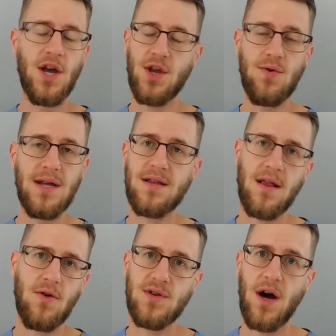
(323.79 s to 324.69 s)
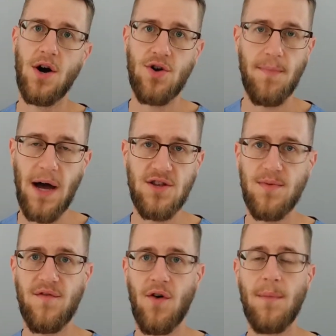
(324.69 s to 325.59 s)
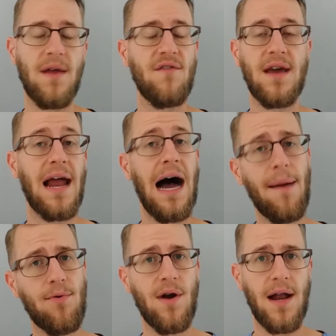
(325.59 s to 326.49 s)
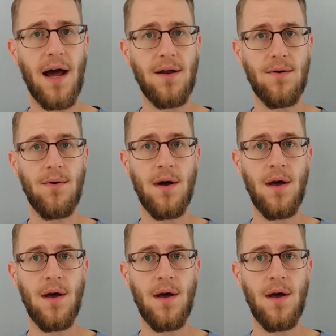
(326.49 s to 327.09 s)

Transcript: you need to lose 100 pounds before I'm even going to operate on you.